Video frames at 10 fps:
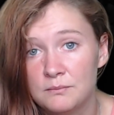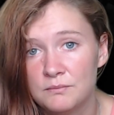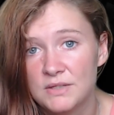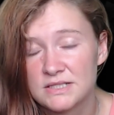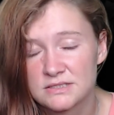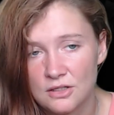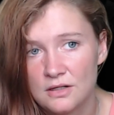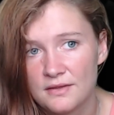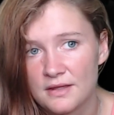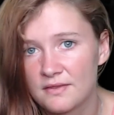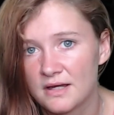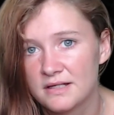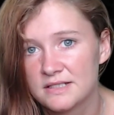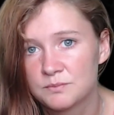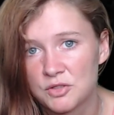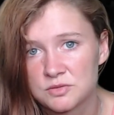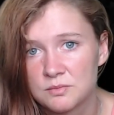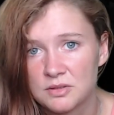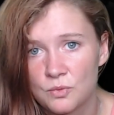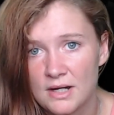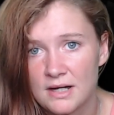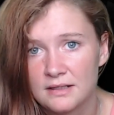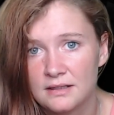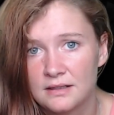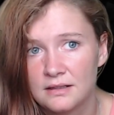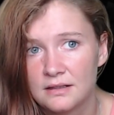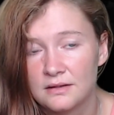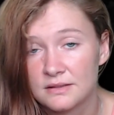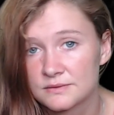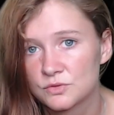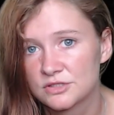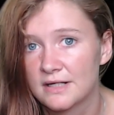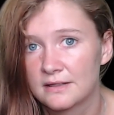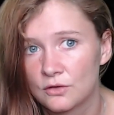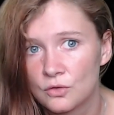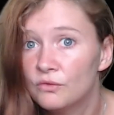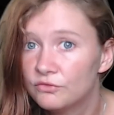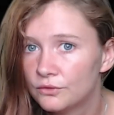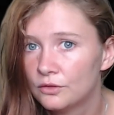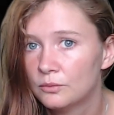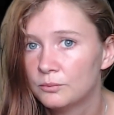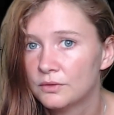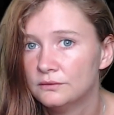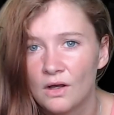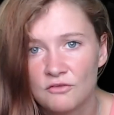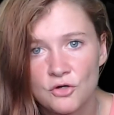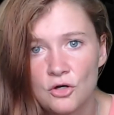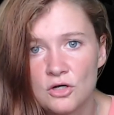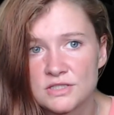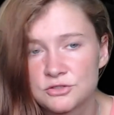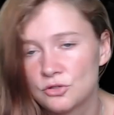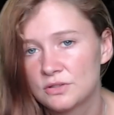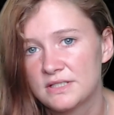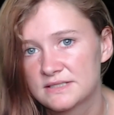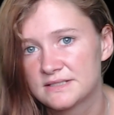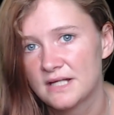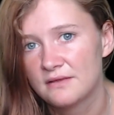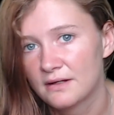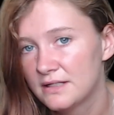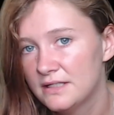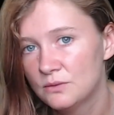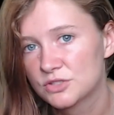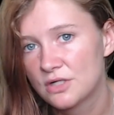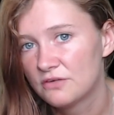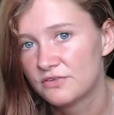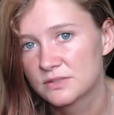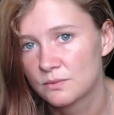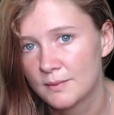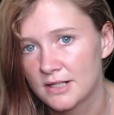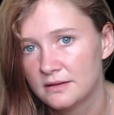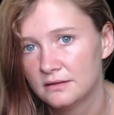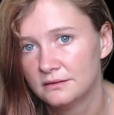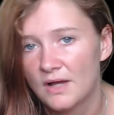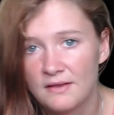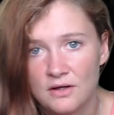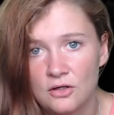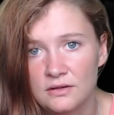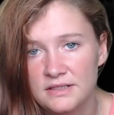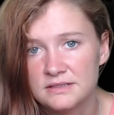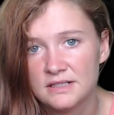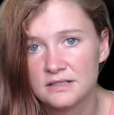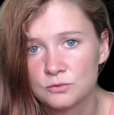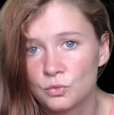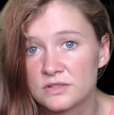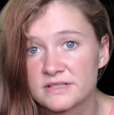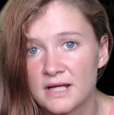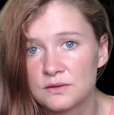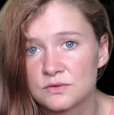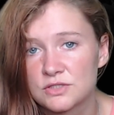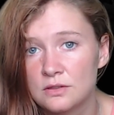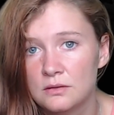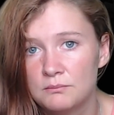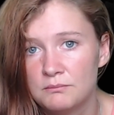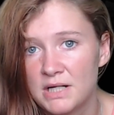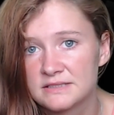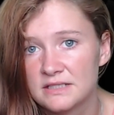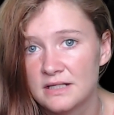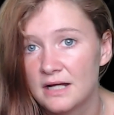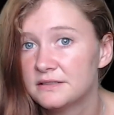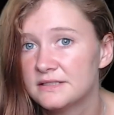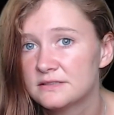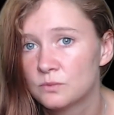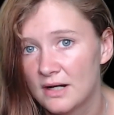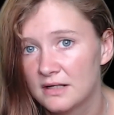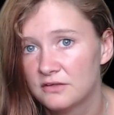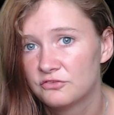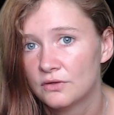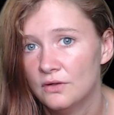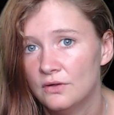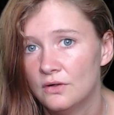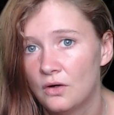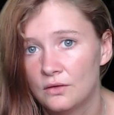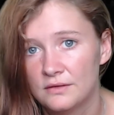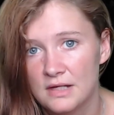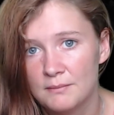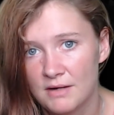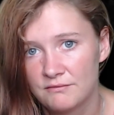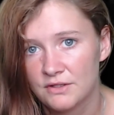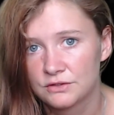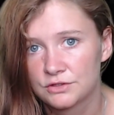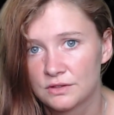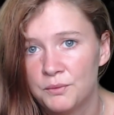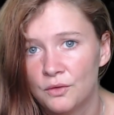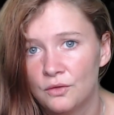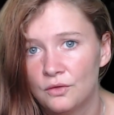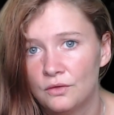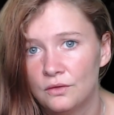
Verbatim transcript: it is thought that that is possibly why this was like a cover up. Of course, Doug did state that he was not friends with Marty, and that all he did was counsel Marty and his wife on their marriage. But